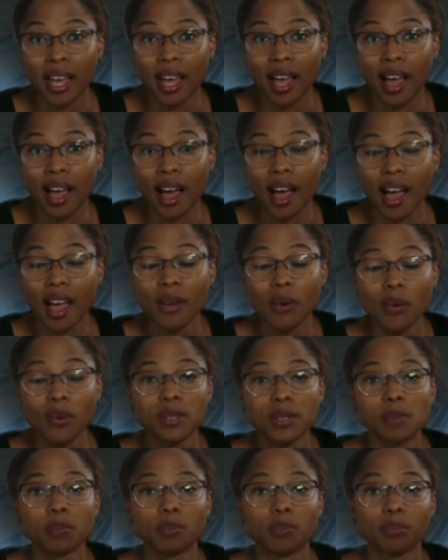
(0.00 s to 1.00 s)
I
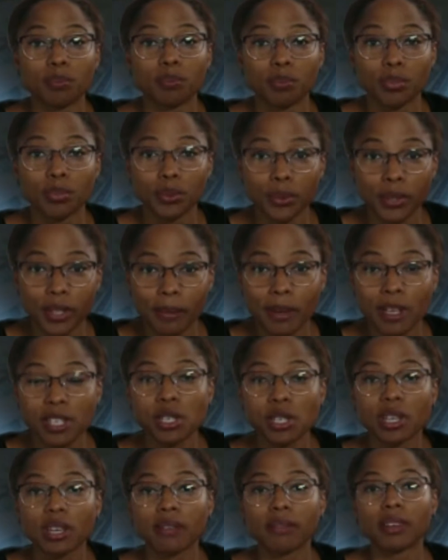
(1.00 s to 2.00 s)
was pretty
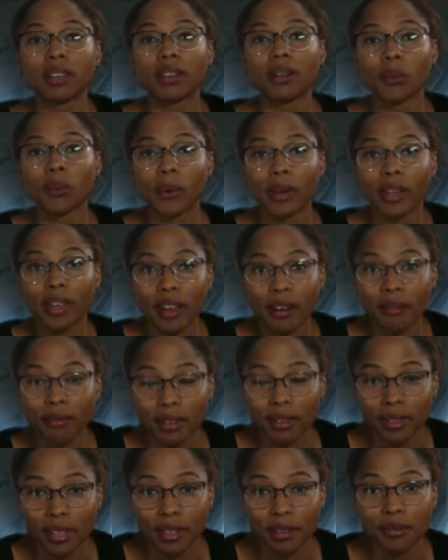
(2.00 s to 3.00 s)
much giving away
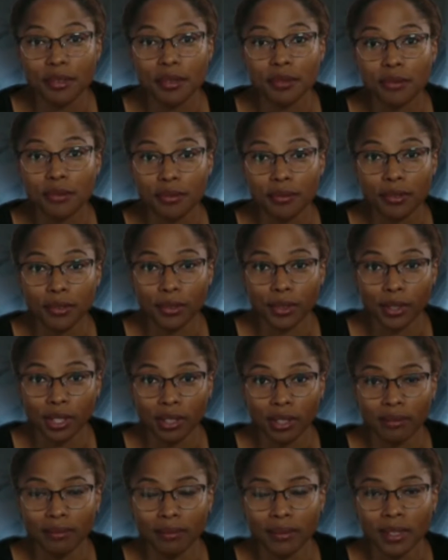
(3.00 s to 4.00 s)
everything for
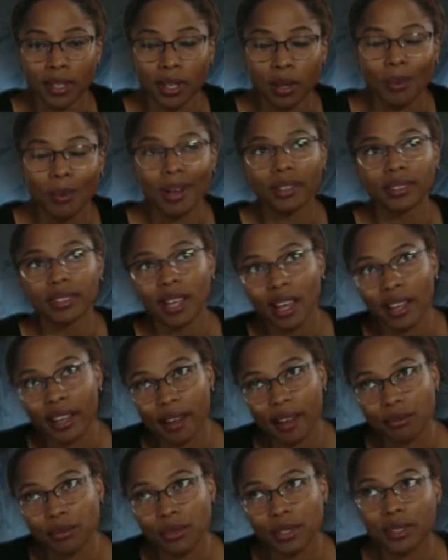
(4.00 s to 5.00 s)
free. Well, not
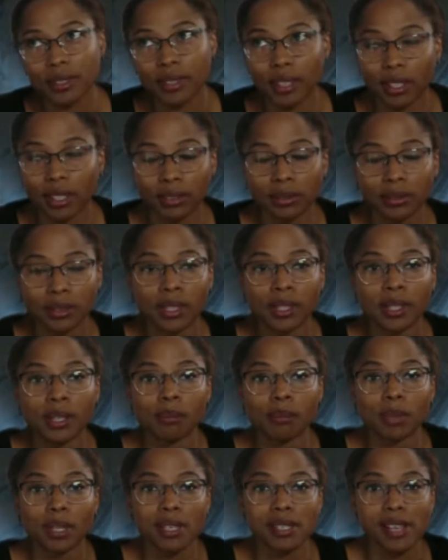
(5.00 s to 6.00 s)
everything,
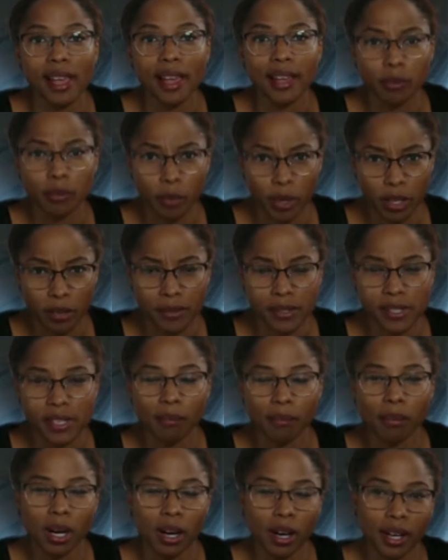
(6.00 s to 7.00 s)
because I had to pay for
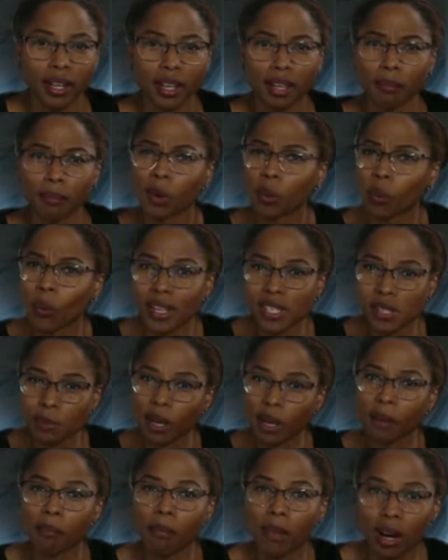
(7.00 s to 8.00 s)
some marketing. But once
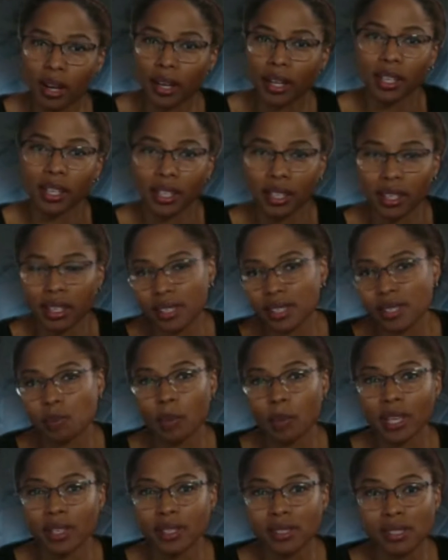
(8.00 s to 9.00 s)
my marketing
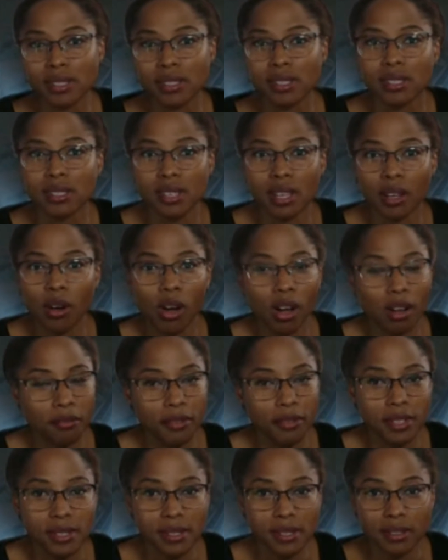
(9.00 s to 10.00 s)
expenses and
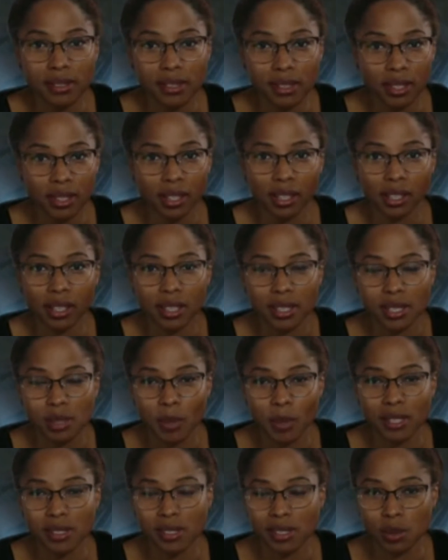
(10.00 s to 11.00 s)
office
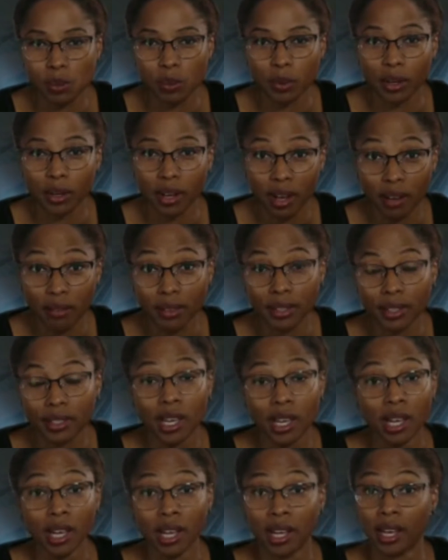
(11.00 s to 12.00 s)
expenses were covered,
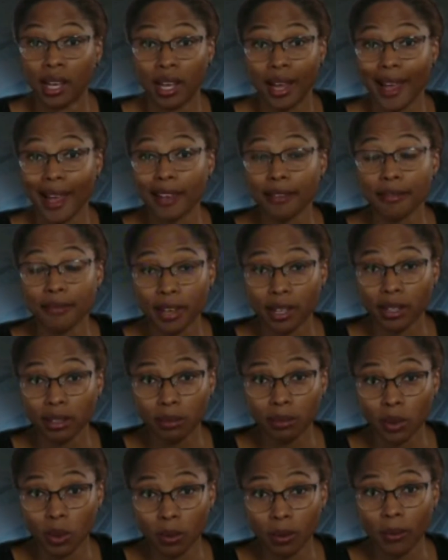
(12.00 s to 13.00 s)
I
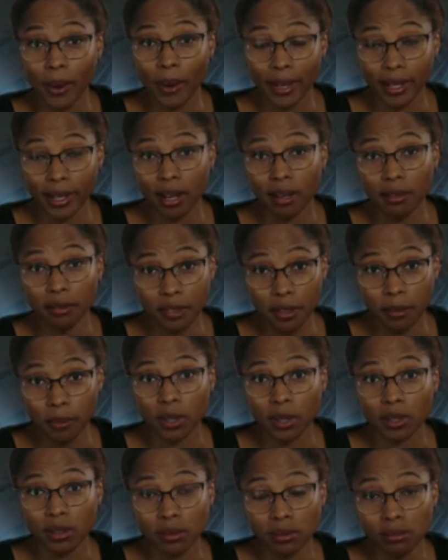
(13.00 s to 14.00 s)
felt quite
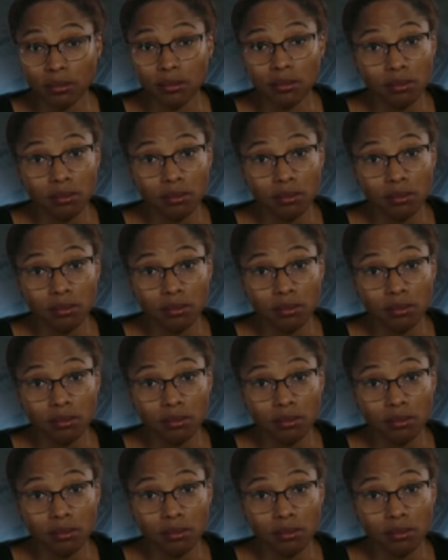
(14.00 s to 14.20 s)
comfortable